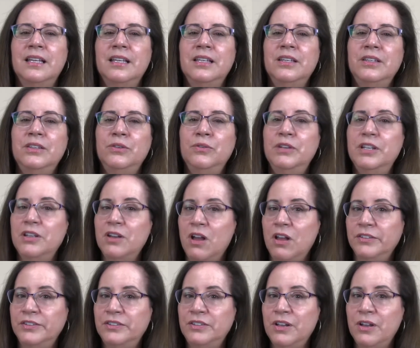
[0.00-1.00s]
You could
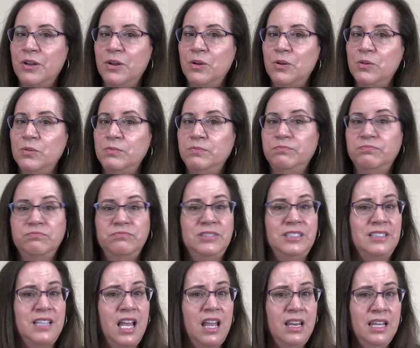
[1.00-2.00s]
also
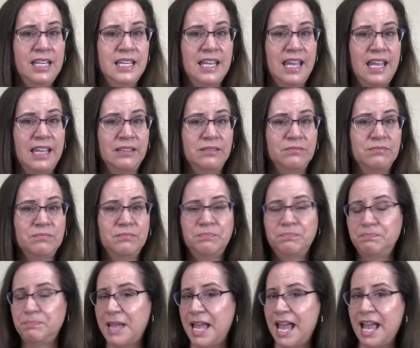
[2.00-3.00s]
delegate,
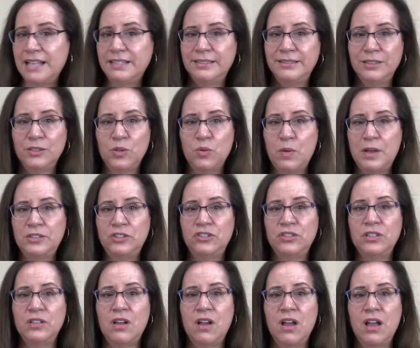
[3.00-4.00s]
pass the question
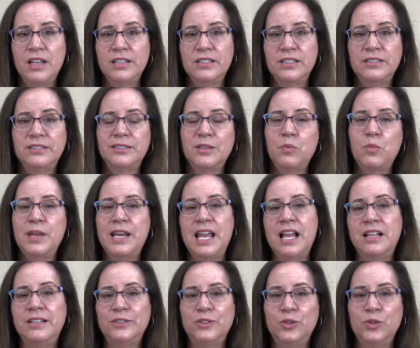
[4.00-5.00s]
on to someone
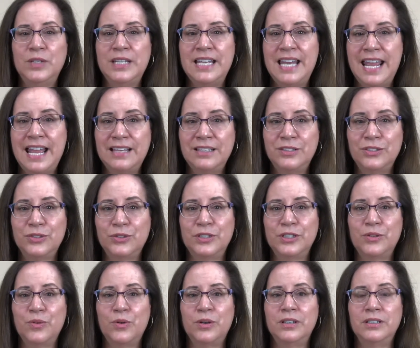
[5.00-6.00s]
else who can answer it
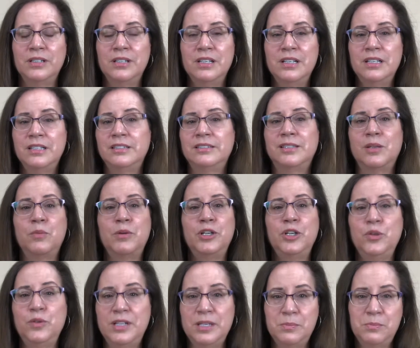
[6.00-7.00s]
or someone who
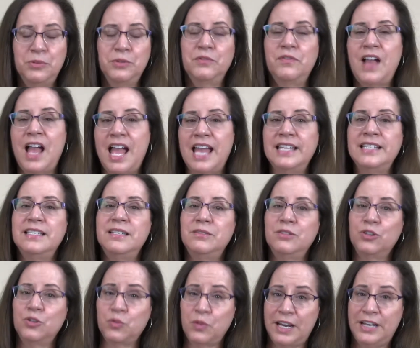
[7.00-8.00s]
can provide
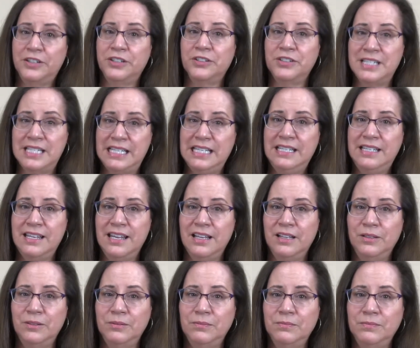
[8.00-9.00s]
greater detail.
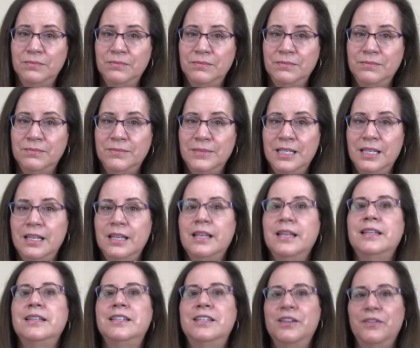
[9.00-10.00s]

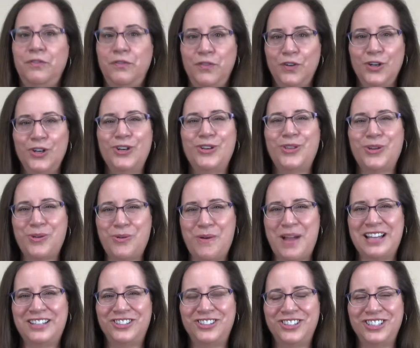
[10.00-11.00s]
Defer the
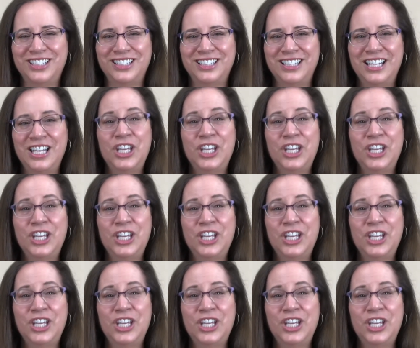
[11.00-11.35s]
question.